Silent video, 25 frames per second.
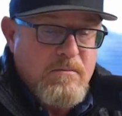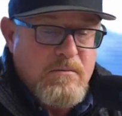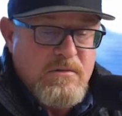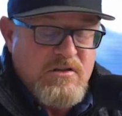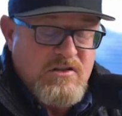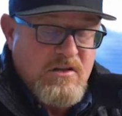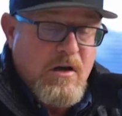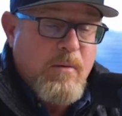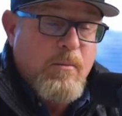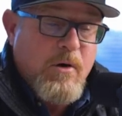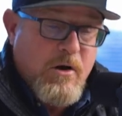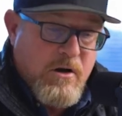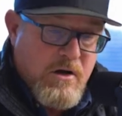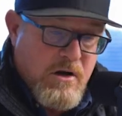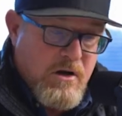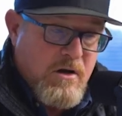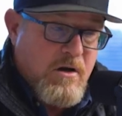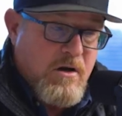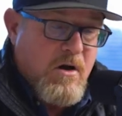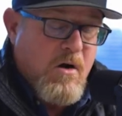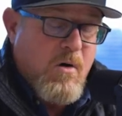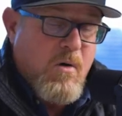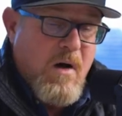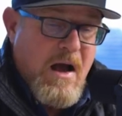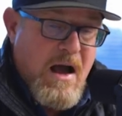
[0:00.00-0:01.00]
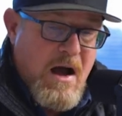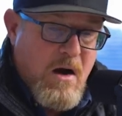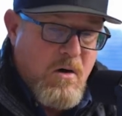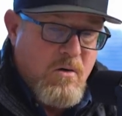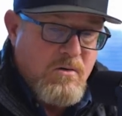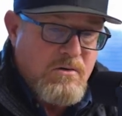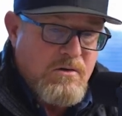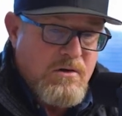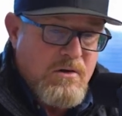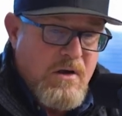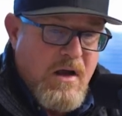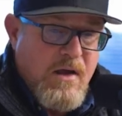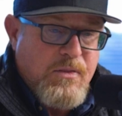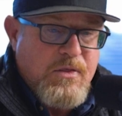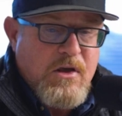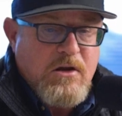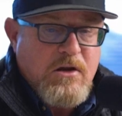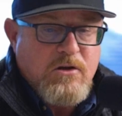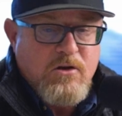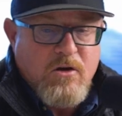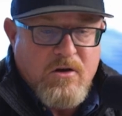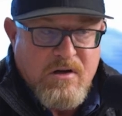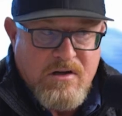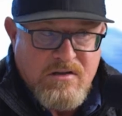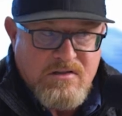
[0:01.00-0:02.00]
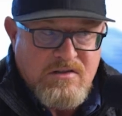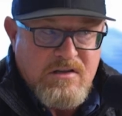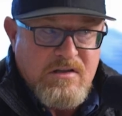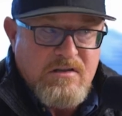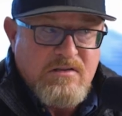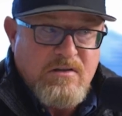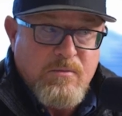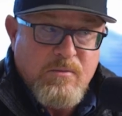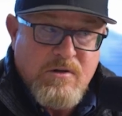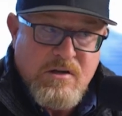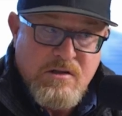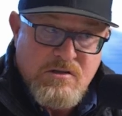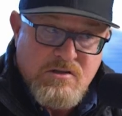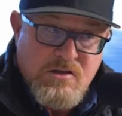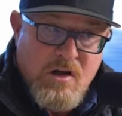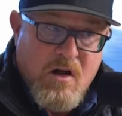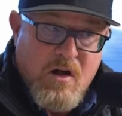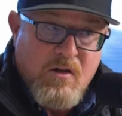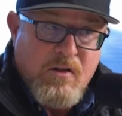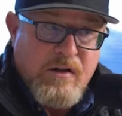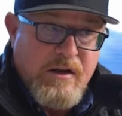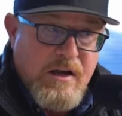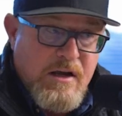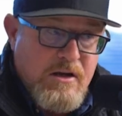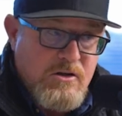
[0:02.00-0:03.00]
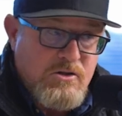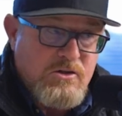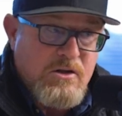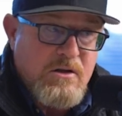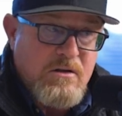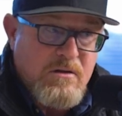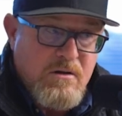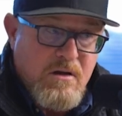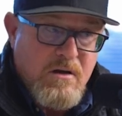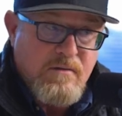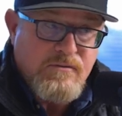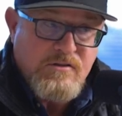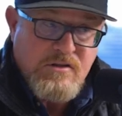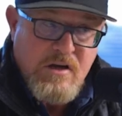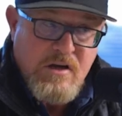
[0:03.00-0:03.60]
some are going to go out. I think you're going to see some consolidation of